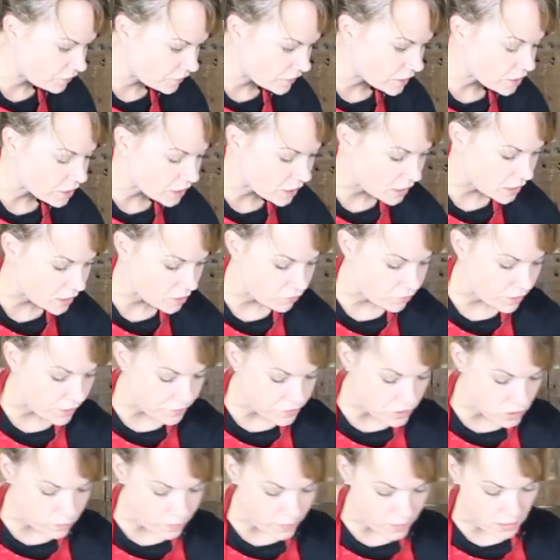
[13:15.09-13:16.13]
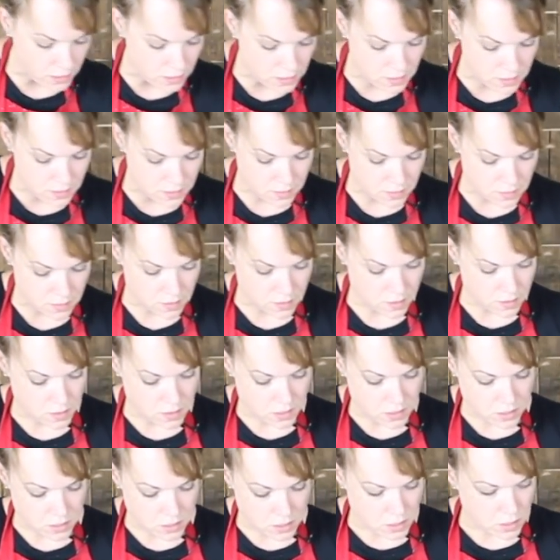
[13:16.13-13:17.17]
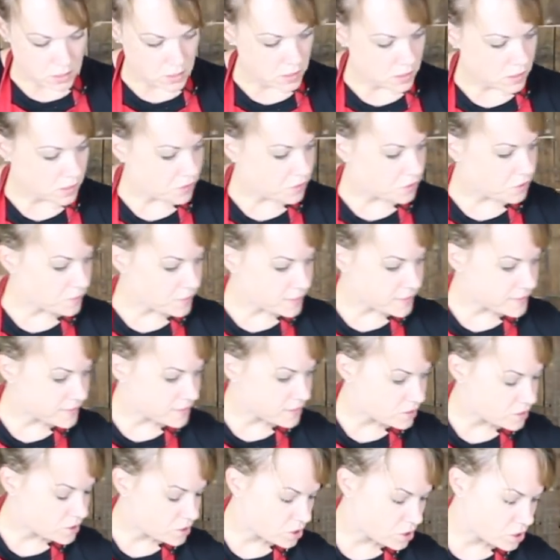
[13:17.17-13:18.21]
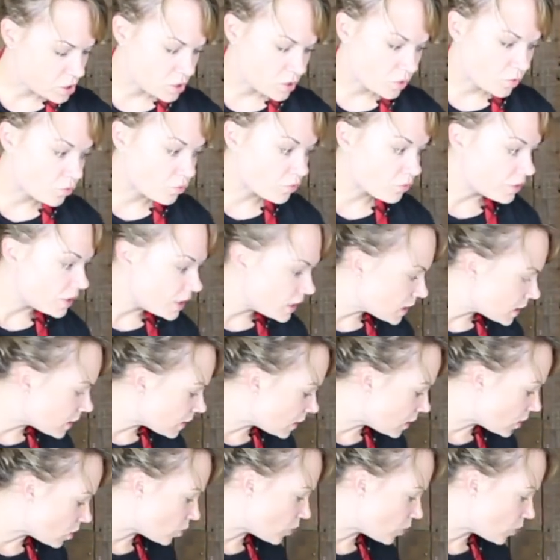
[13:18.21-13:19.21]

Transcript: to feel any rough spots. Otherwise, it's just a really